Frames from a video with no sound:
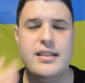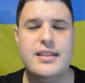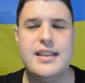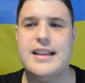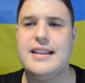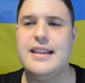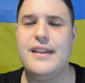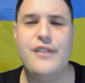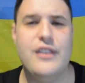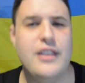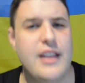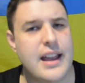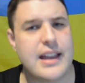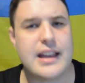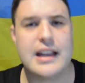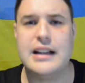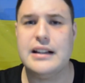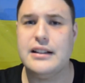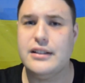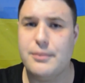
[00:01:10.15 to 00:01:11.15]
there's even like
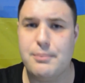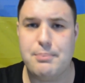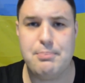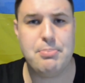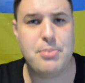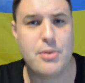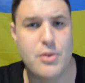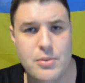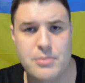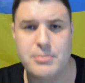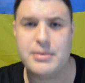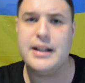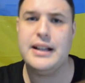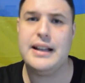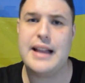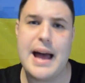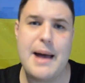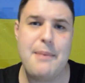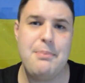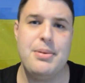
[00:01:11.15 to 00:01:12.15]
boom
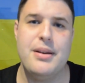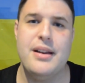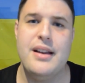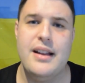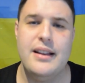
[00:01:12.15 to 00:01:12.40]
clap,